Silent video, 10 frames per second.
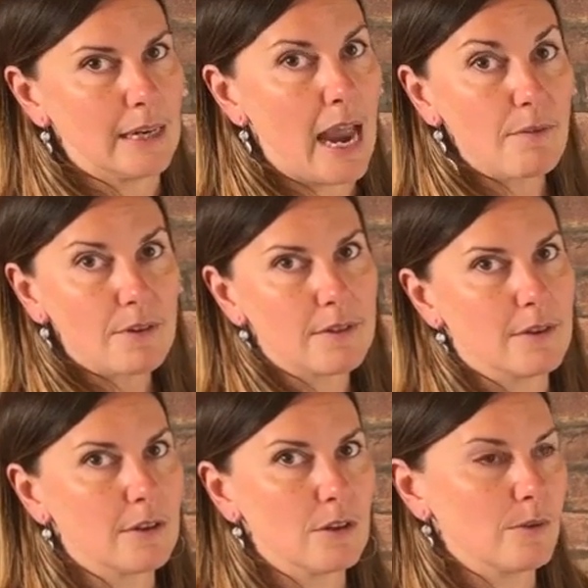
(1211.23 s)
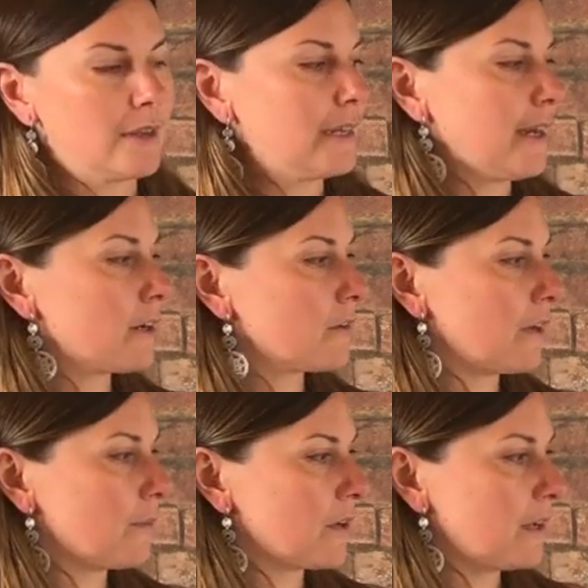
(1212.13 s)
everything to do with
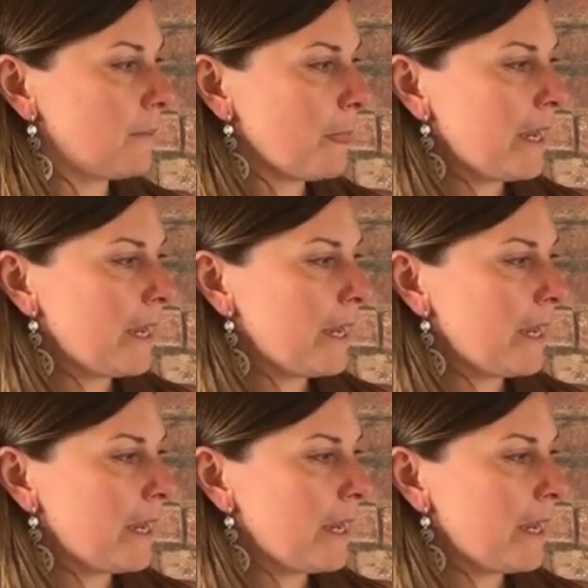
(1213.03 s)
interoception.